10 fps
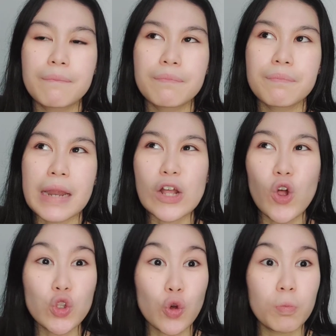parang
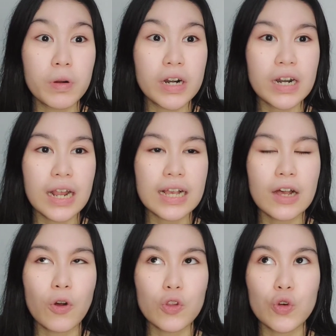October,
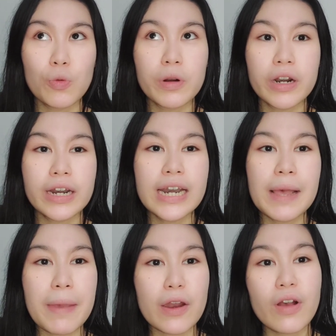hanggang October, na
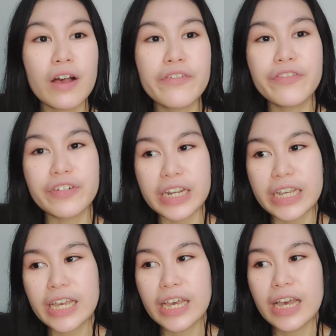meron kang
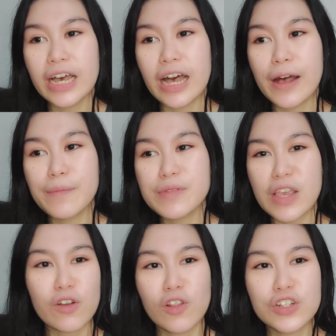free
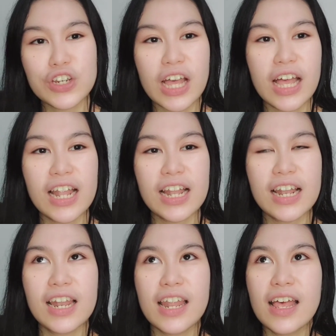
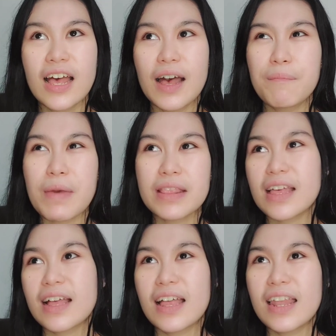psychological
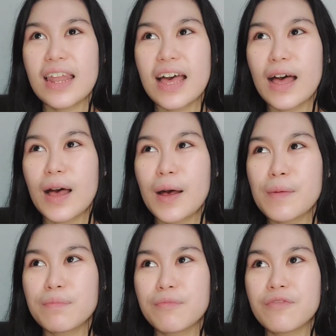mental
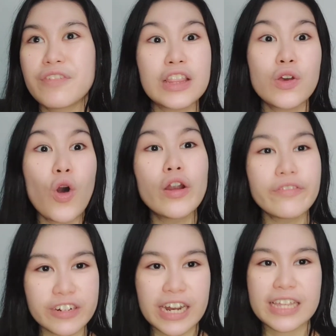video
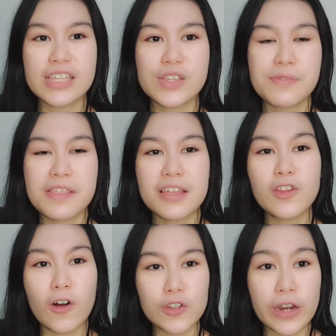conference with the
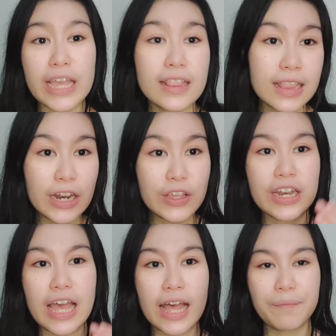doctor. And ano
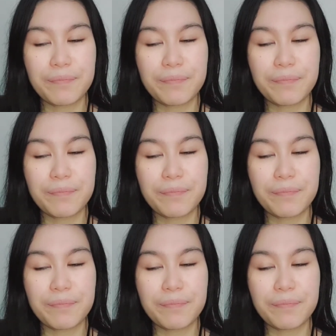yun ah?